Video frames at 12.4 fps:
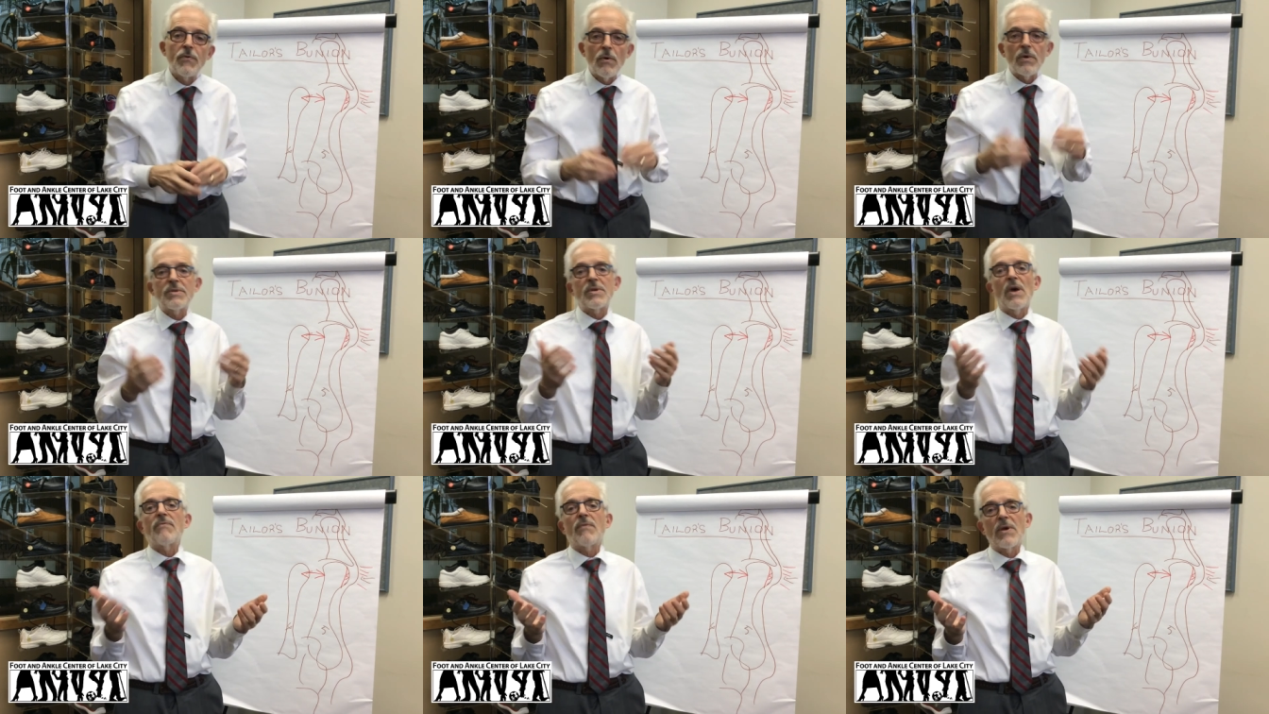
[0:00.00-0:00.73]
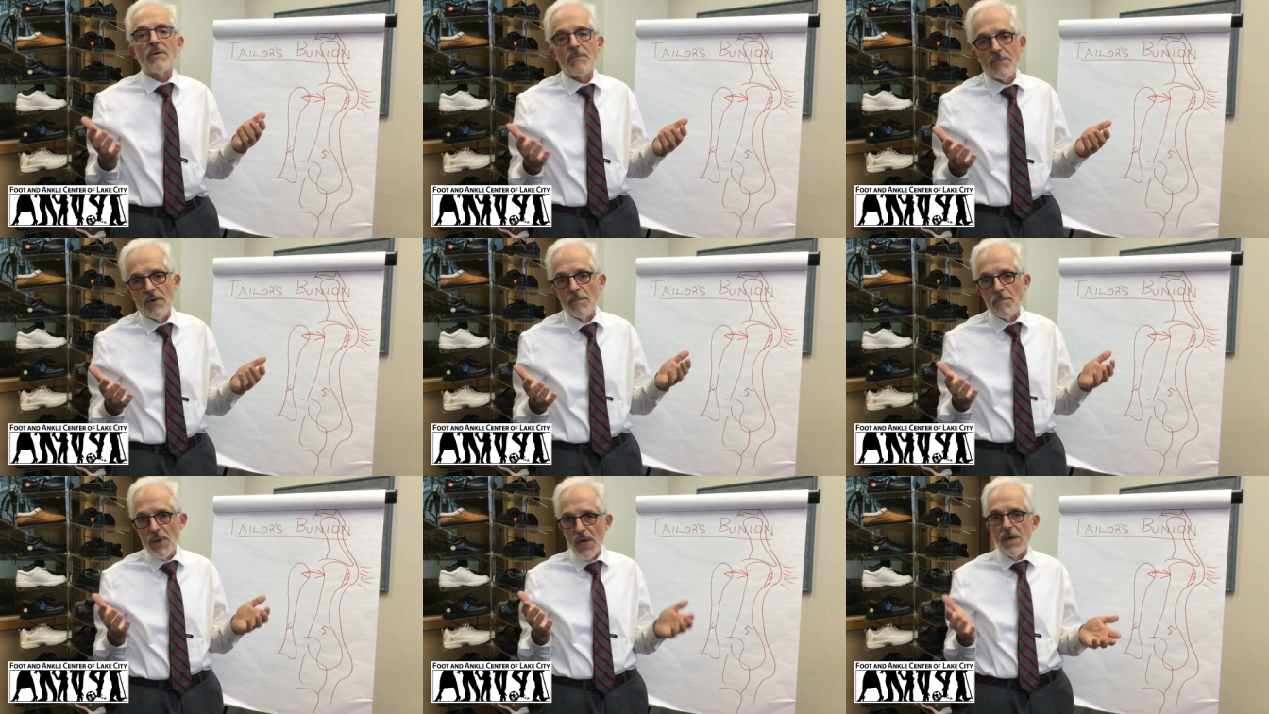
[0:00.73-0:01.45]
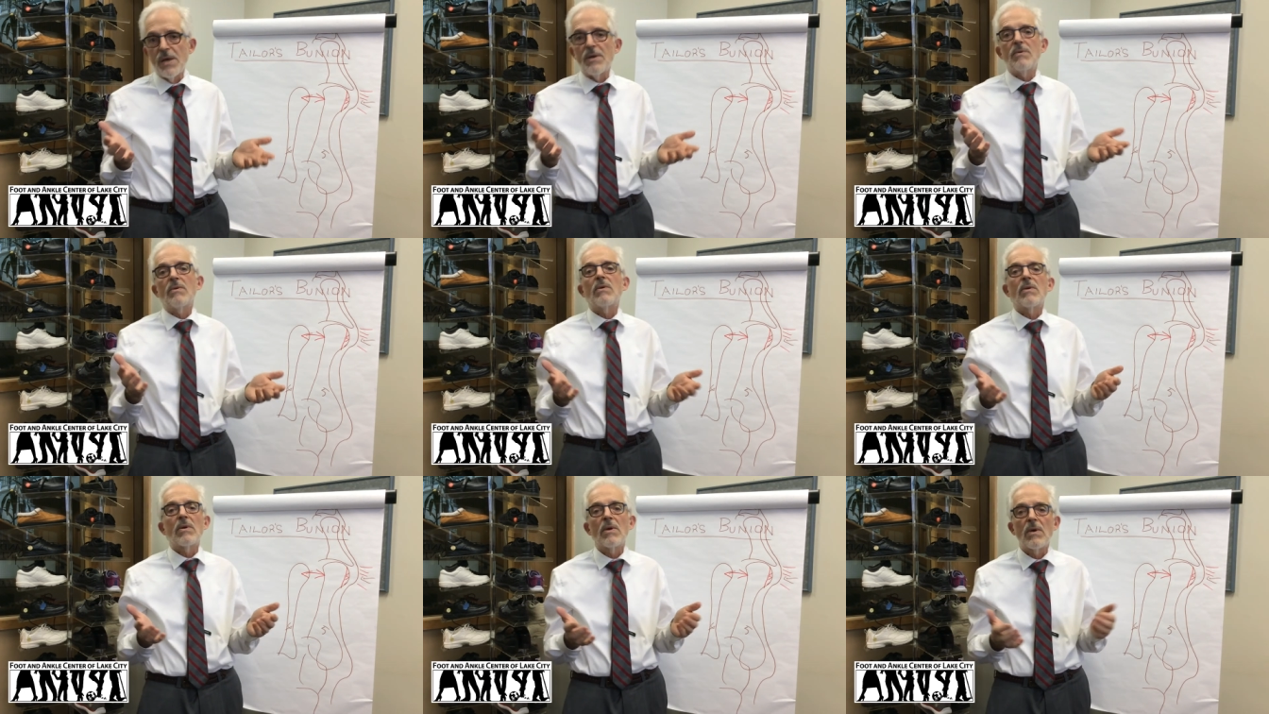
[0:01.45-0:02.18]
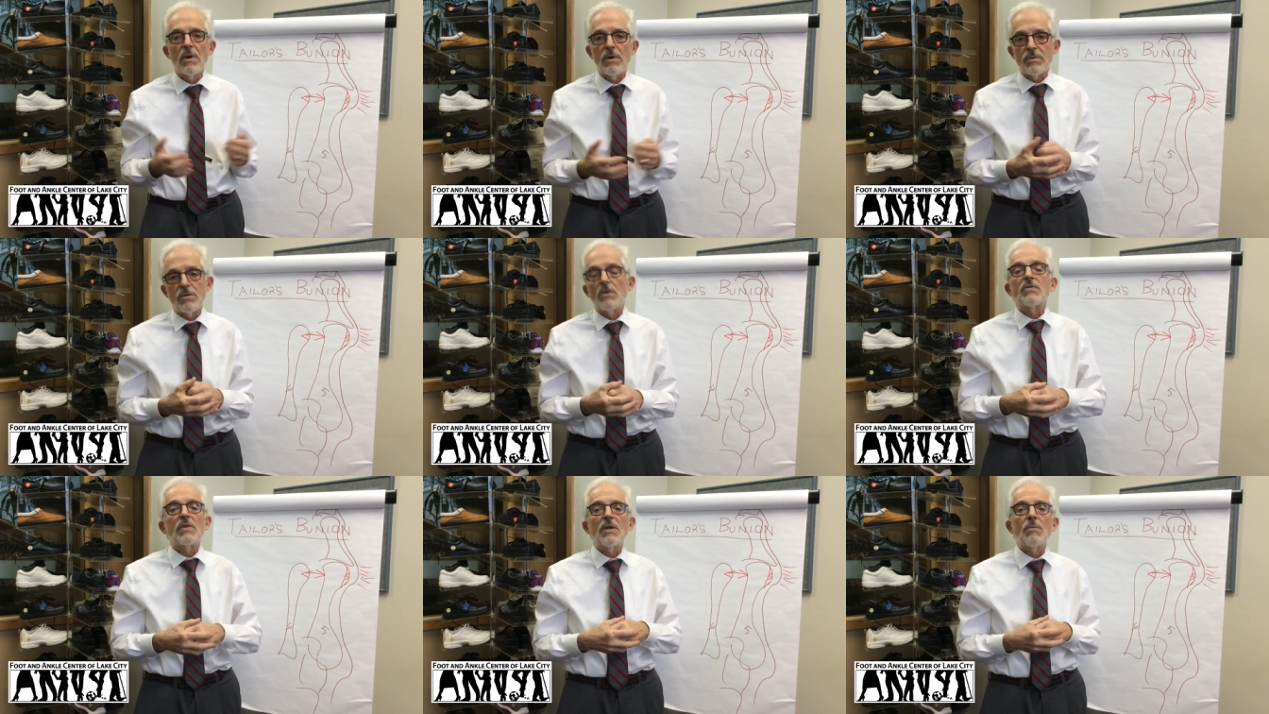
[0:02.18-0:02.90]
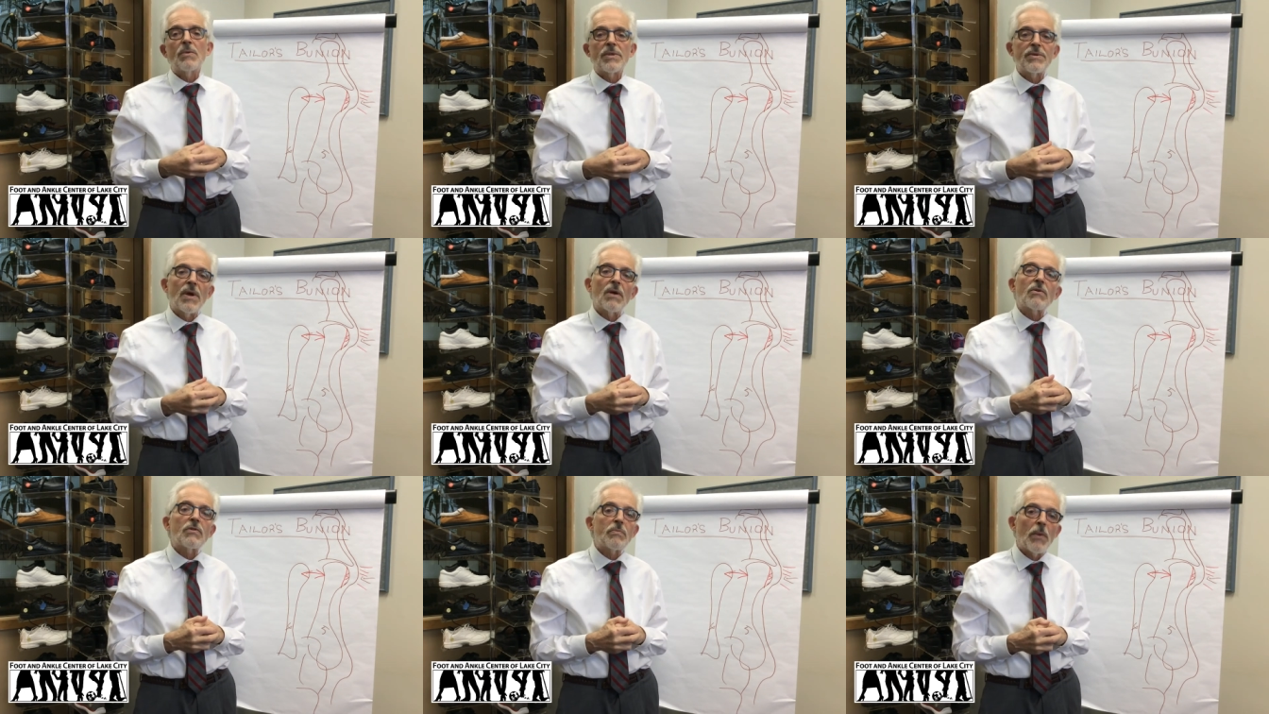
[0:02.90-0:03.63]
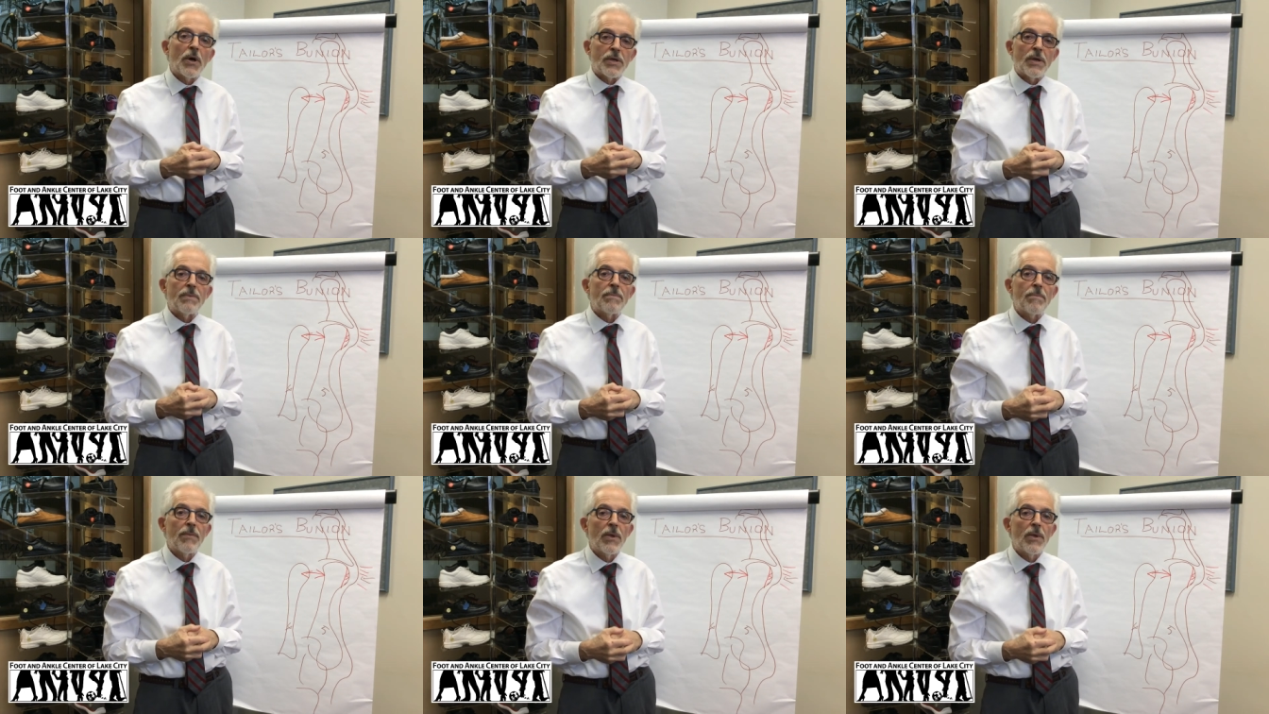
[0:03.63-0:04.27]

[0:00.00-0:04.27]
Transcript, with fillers: if you're suffering from pain associated with Tailor's bunion,